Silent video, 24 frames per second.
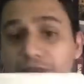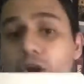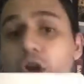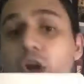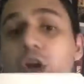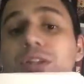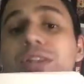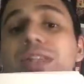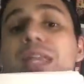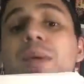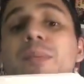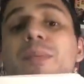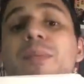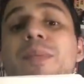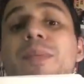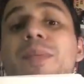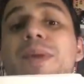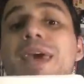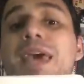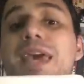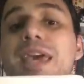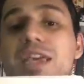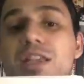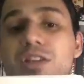On the
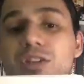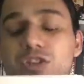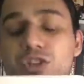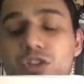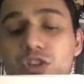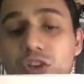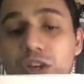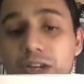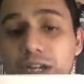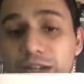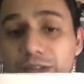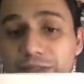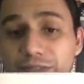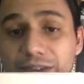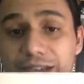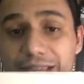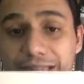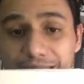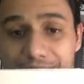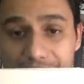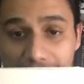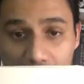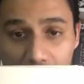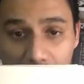page, you're gonna find
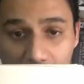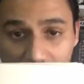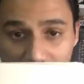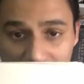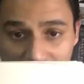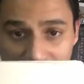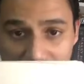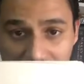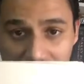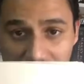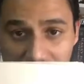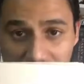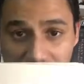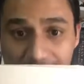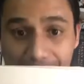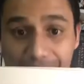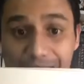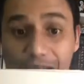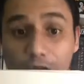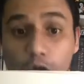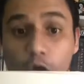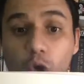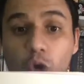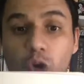the number in the
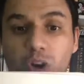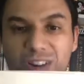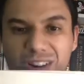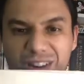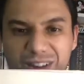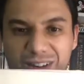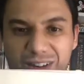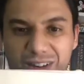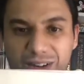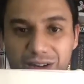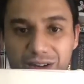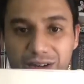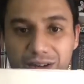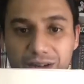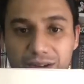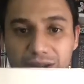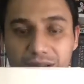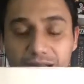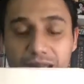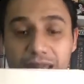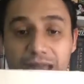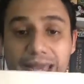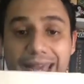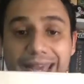corner.
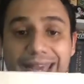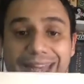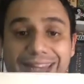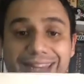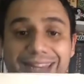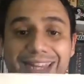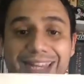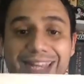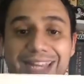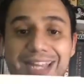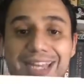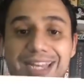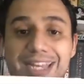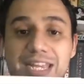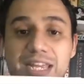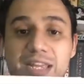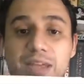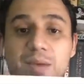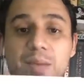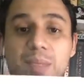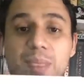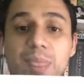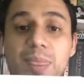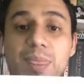And then
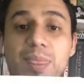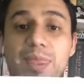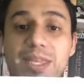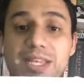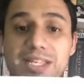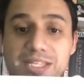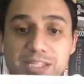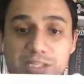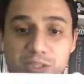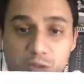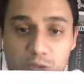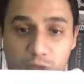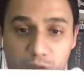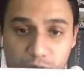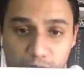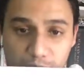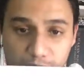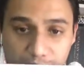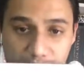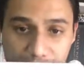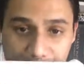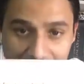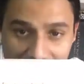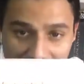the
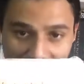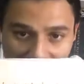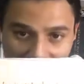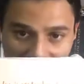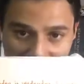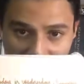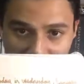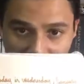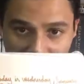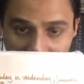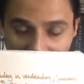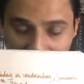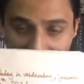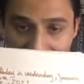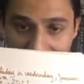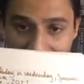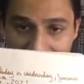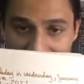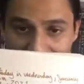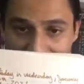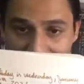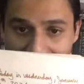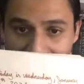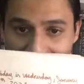story name,
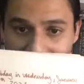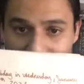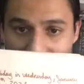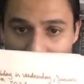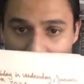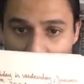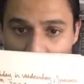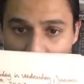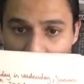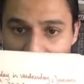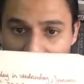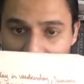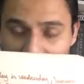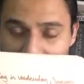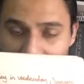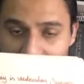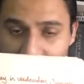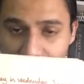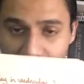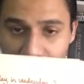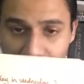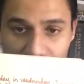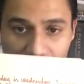and then the questions.